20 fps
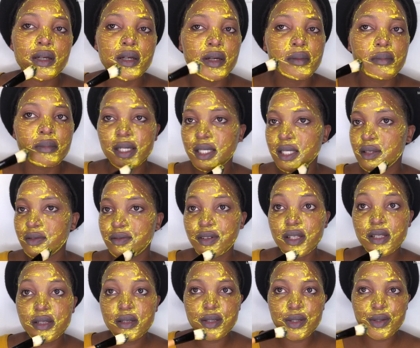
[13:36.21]
But it
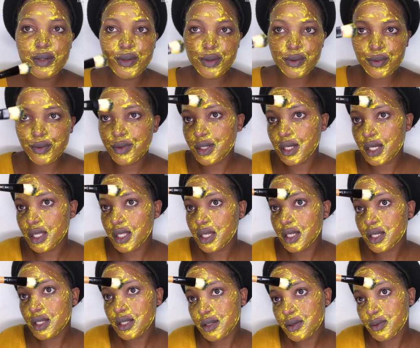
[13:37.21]
feels so good. I
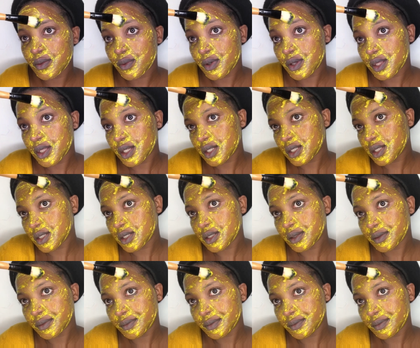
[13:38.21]
think it's worth it.